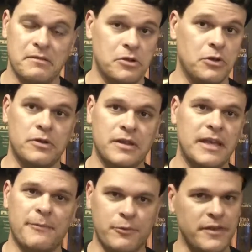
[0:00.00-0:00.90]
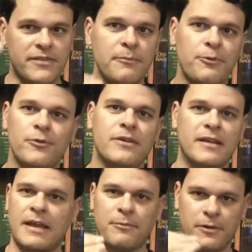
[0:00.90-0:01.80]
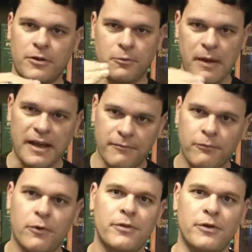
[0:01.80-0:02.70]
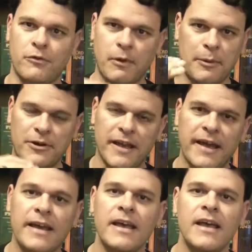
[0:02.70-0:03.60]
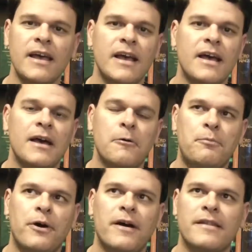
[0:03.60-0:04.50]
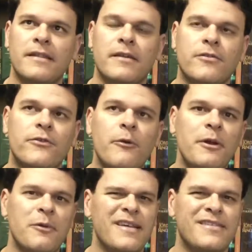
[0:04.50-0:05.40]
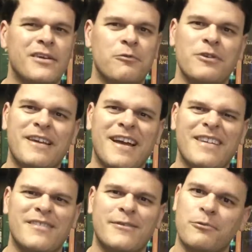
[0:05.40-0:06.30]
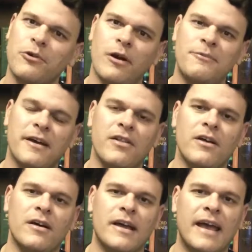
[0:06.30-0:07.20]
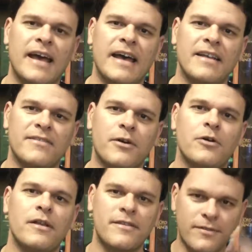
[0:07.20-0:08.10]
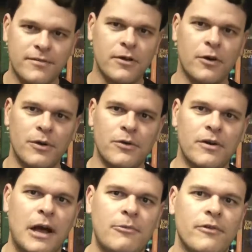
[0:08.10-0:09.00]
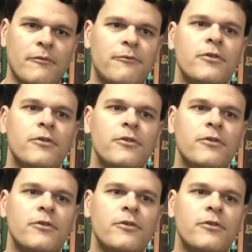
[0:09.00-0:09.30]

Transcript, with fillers: You know, you can keep it really simple, you can keep it a good back and forth, a good repartee, but there's so many ways you can really kind of screw up dialogue. And so let's go into a couple of them.